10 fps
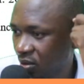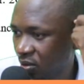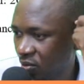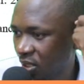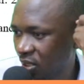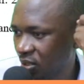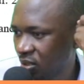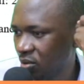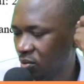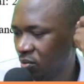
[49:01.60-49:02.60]

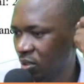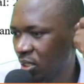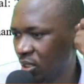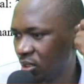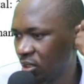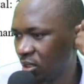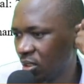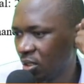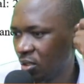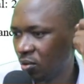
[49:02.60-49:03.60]
Less we get,
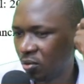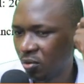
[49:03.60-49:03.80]
what we